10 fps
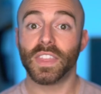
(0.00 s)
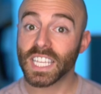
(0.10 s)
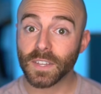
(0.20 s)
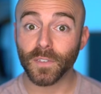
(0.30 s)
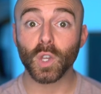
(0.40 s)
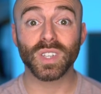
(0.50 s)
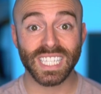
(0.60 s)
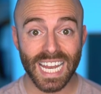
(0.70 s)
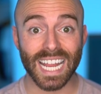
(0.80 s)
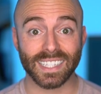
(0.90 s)
This view
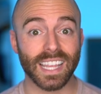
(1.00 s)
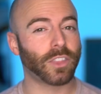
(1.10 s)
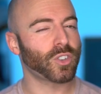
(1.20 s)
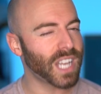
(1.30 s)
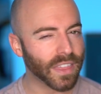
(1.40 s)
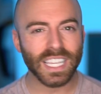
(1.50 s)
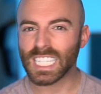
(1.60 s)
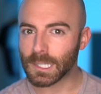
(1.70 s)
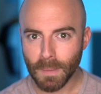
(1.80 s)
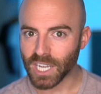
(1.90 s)
states that there's nothing
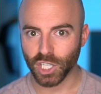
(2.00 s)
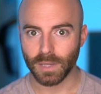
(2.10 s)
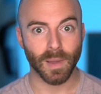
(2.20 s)
special